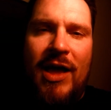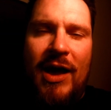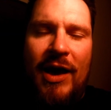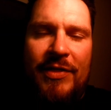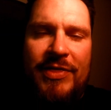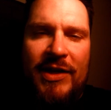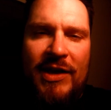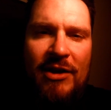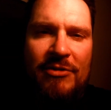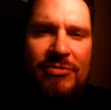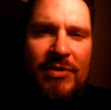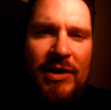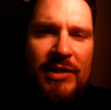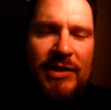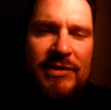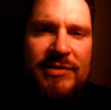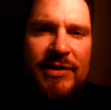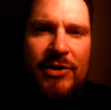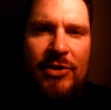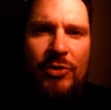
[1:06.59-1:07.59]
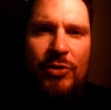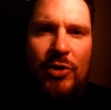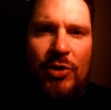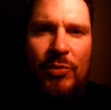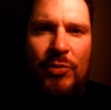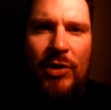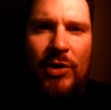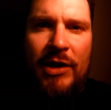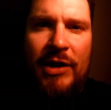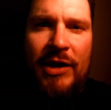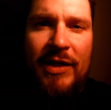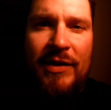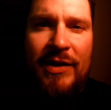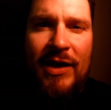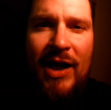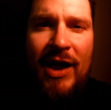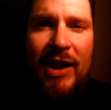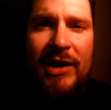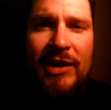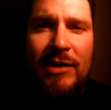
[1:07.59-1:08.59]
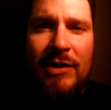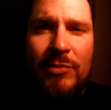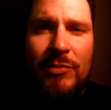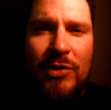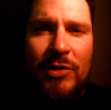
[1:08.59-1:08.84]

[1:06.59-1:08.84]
I think I finally settled on one. And I am